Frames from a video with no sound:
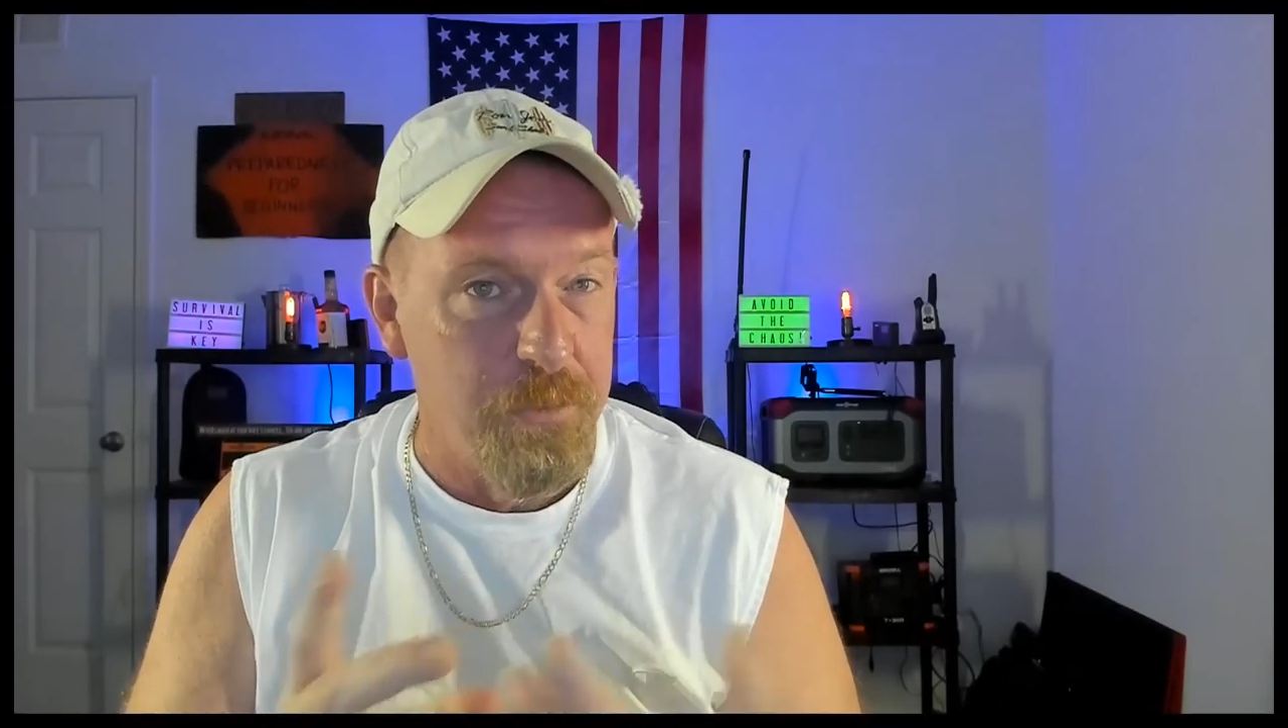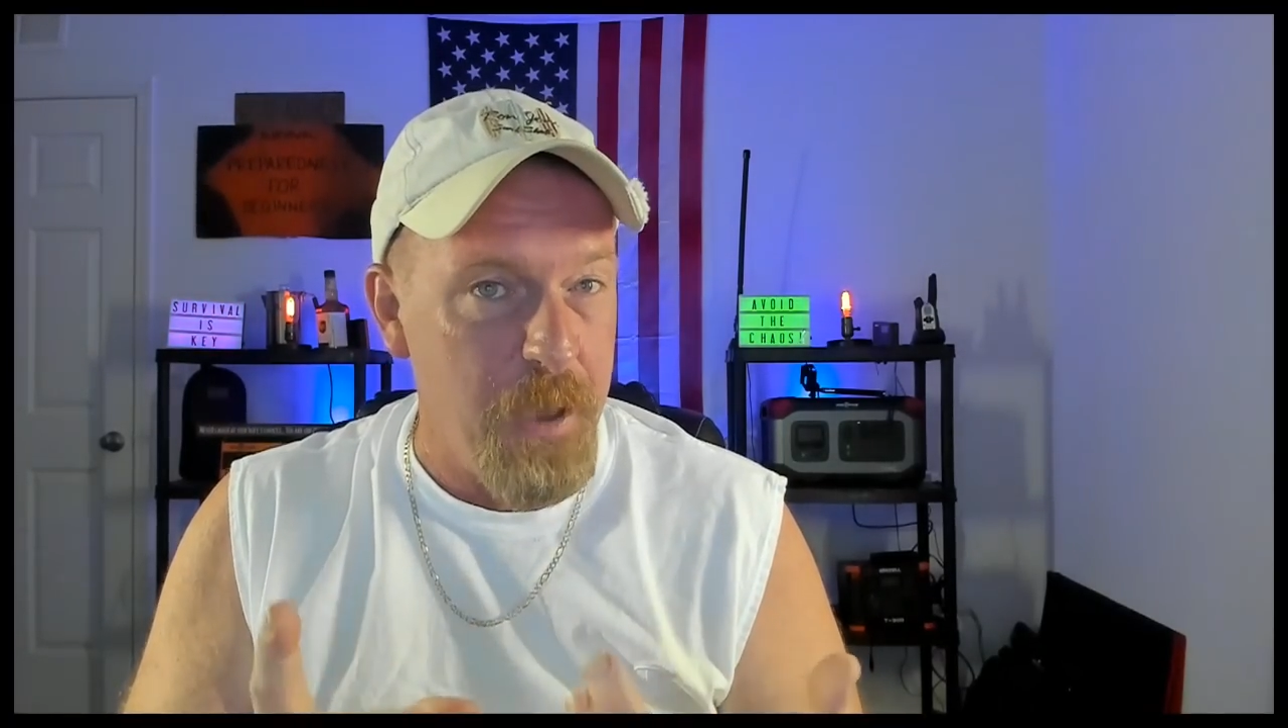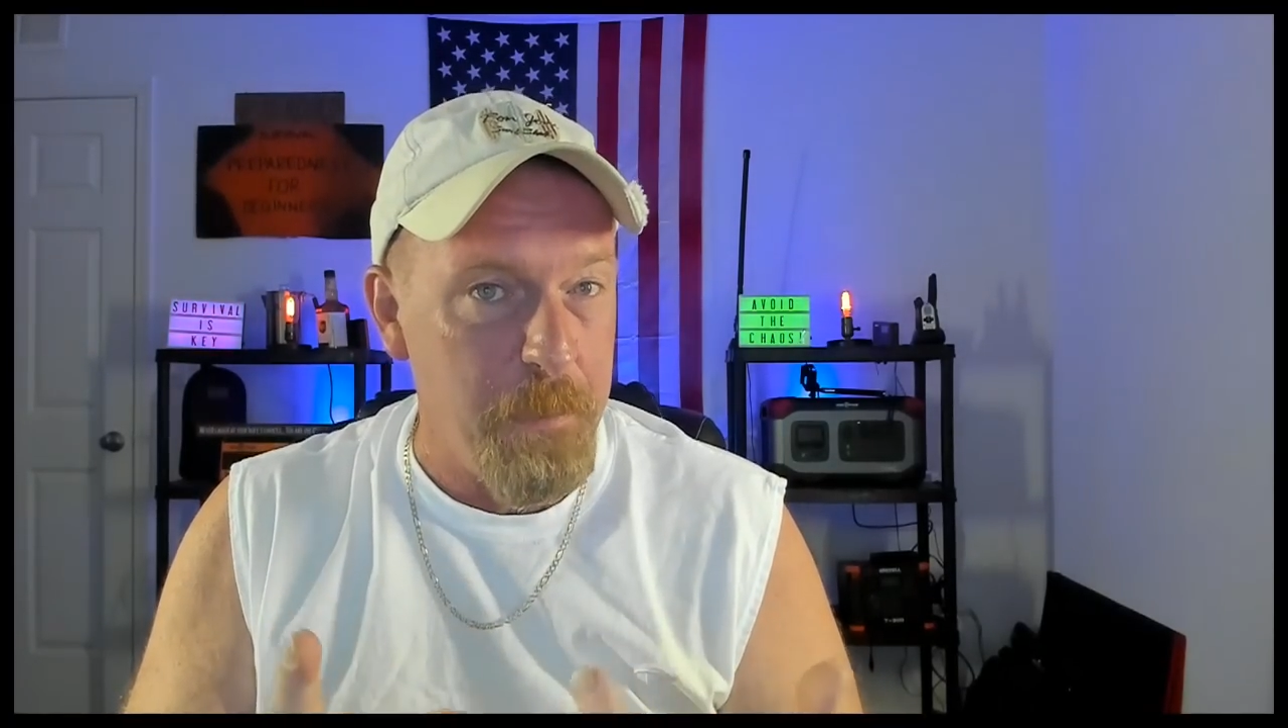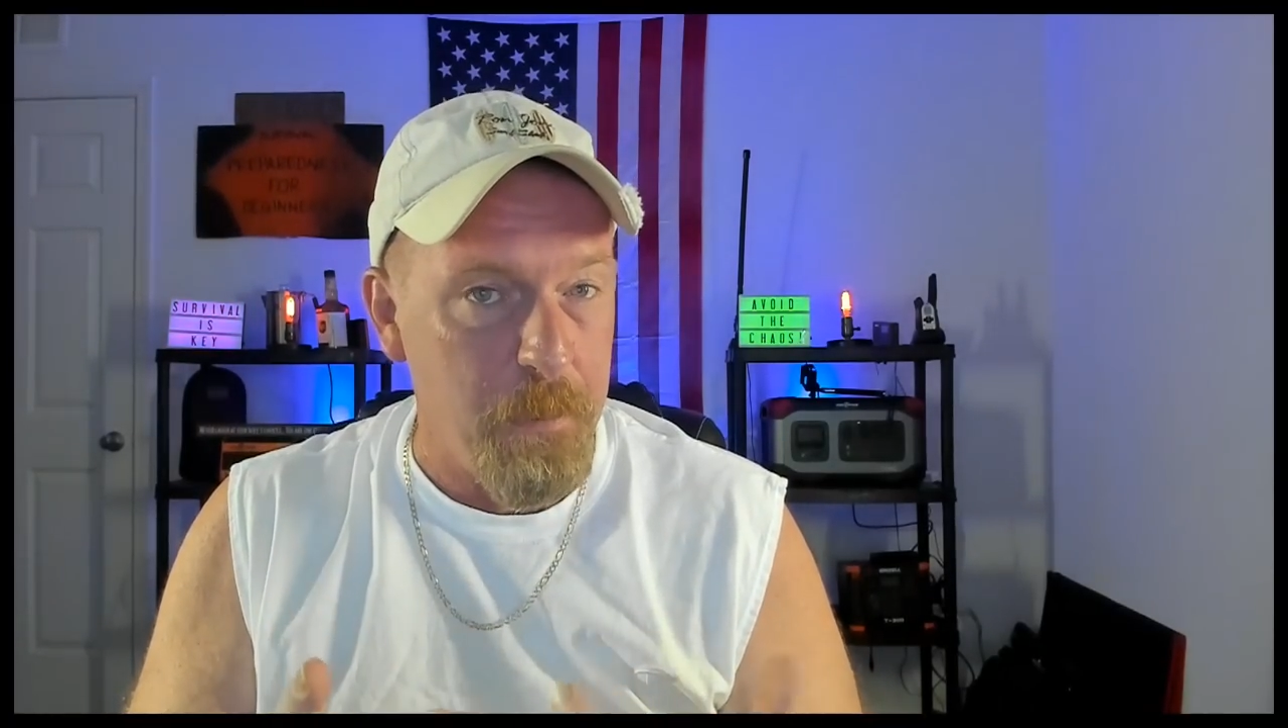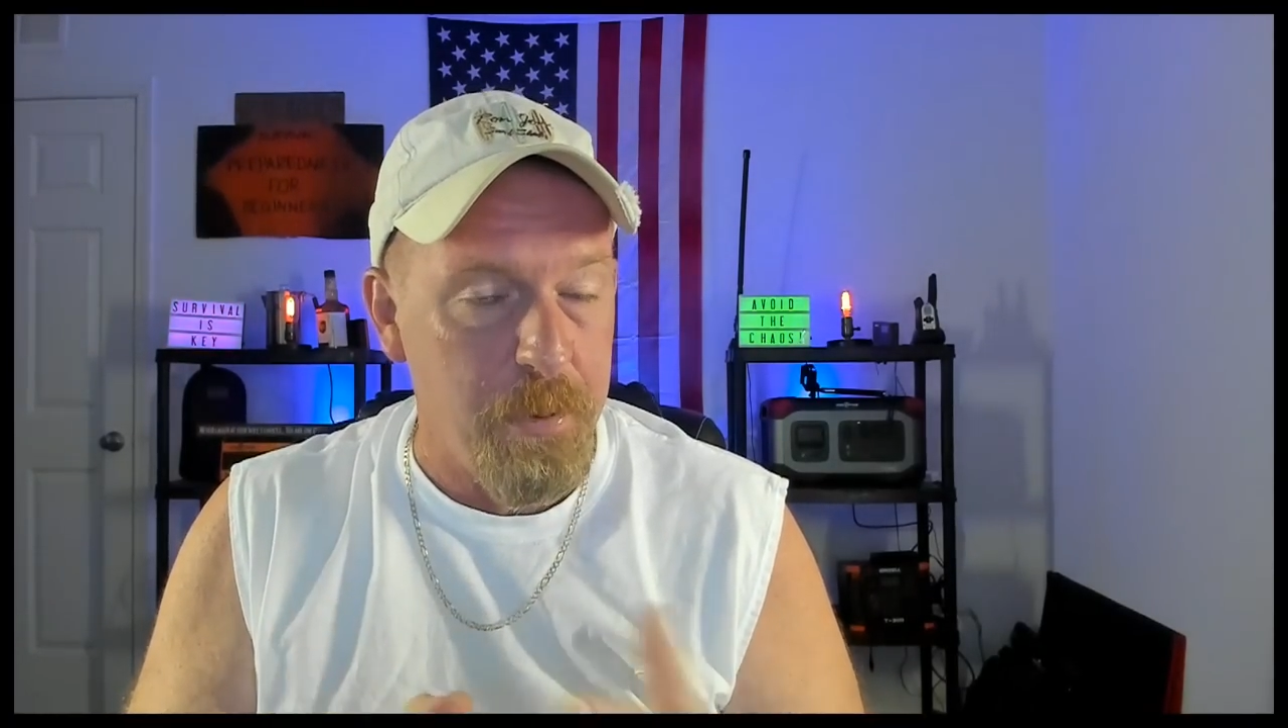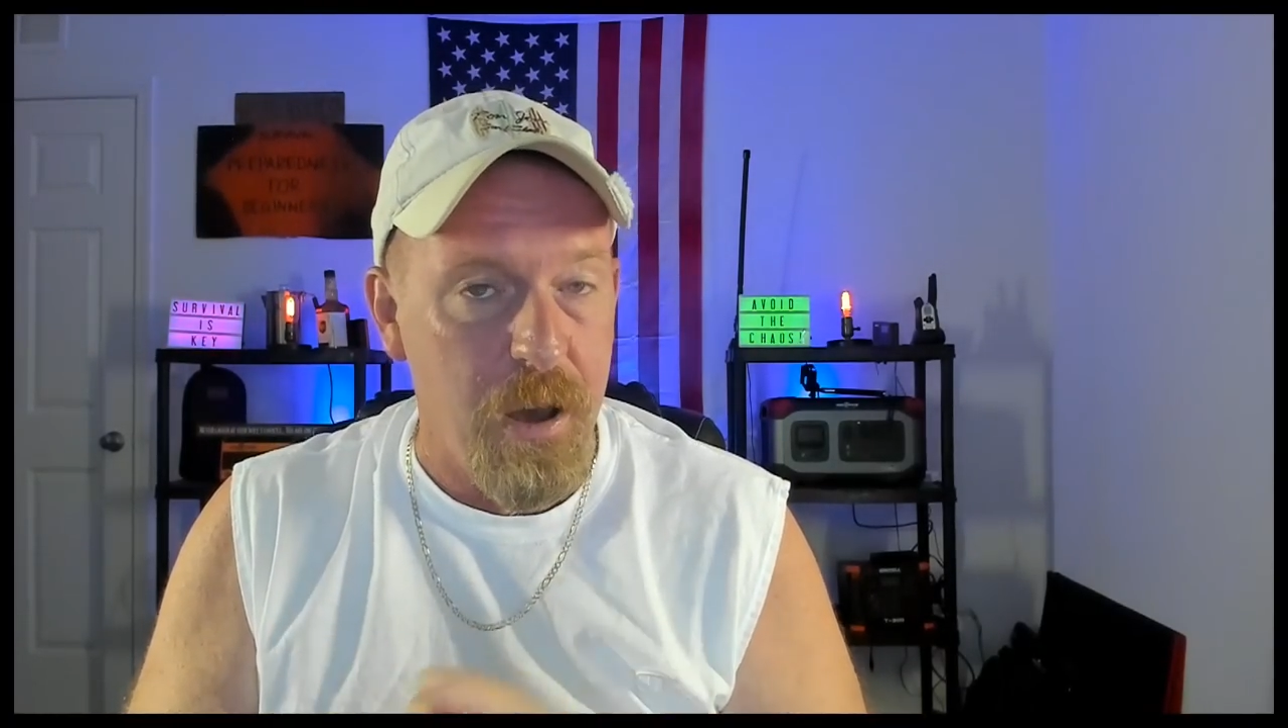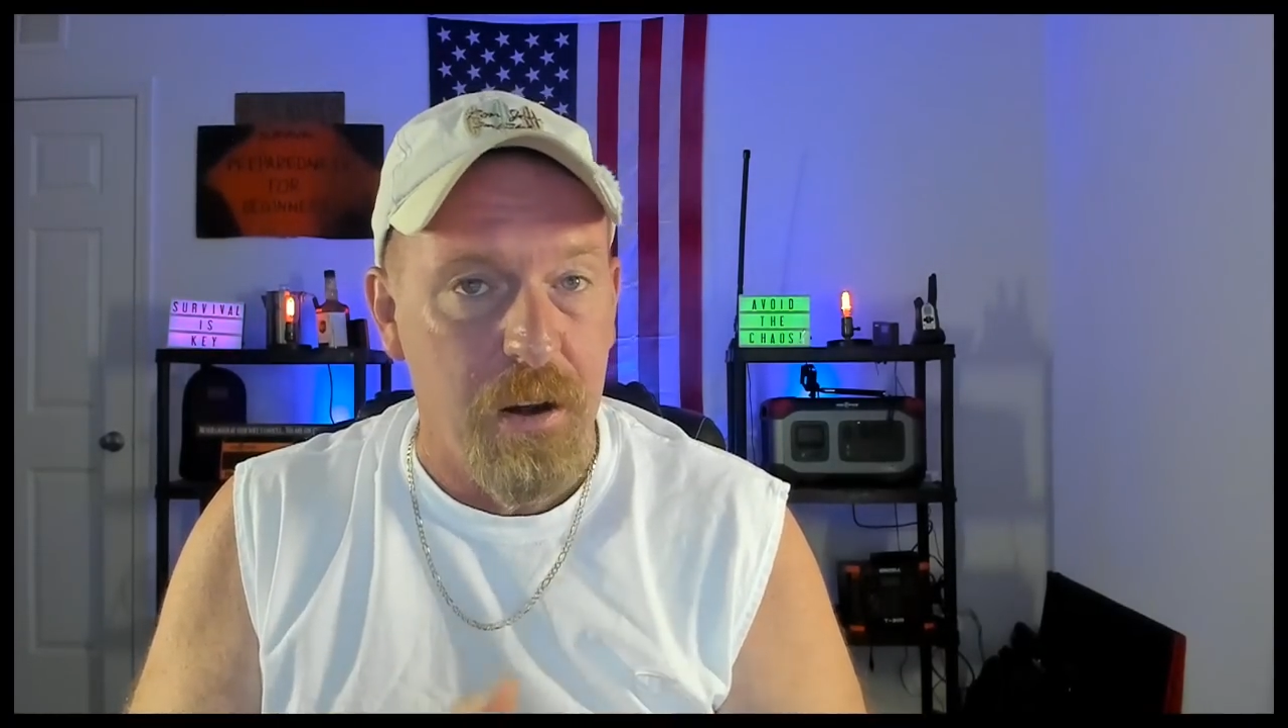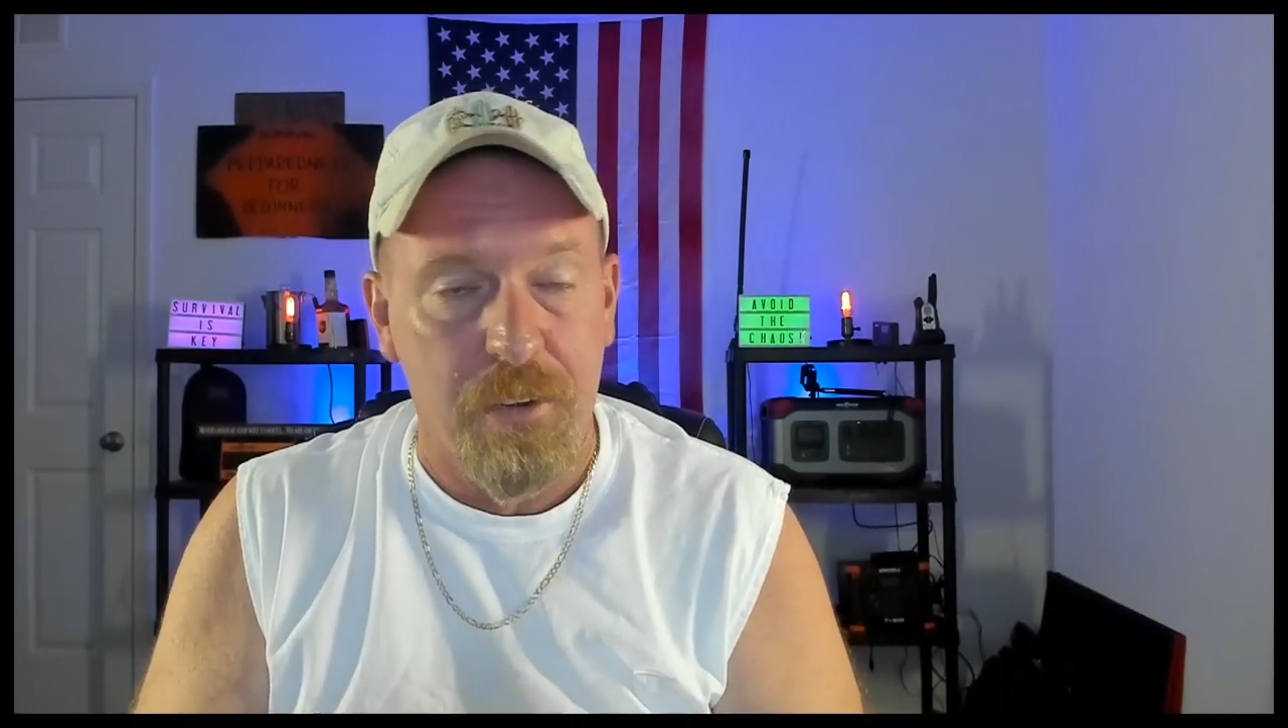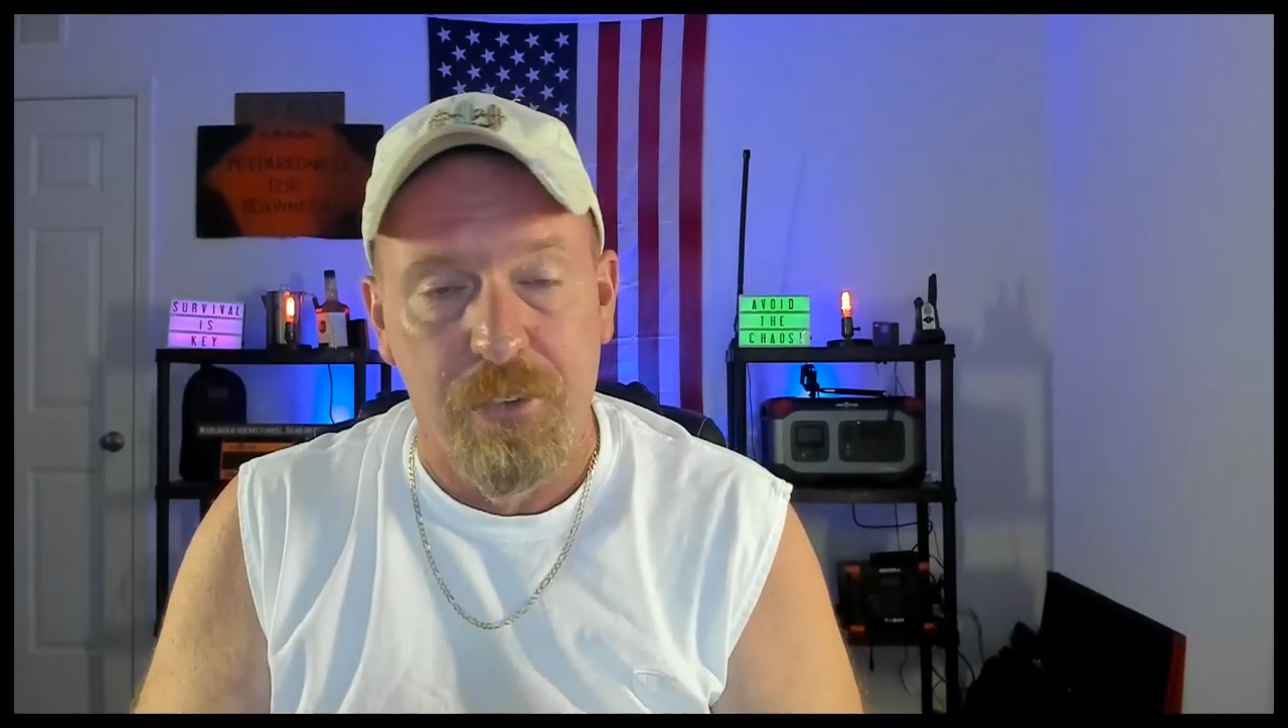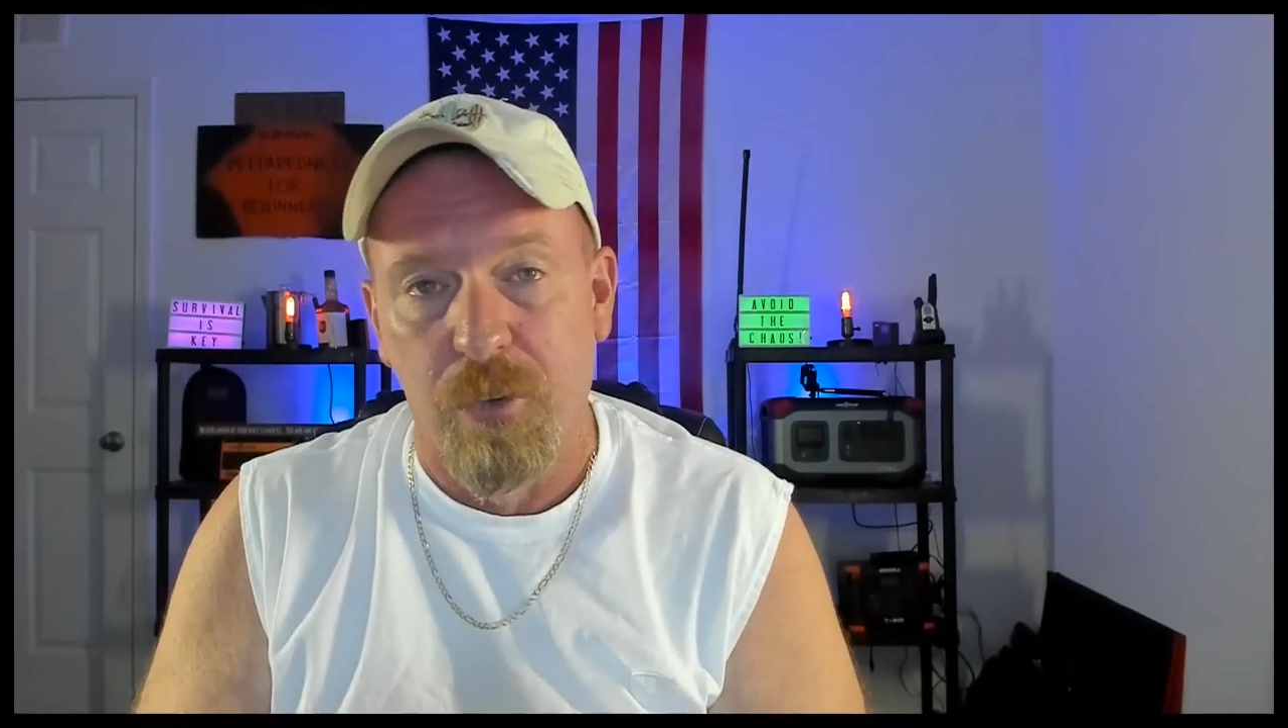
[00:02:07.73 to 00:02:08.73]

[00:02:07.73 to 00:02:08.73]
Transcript: paper products,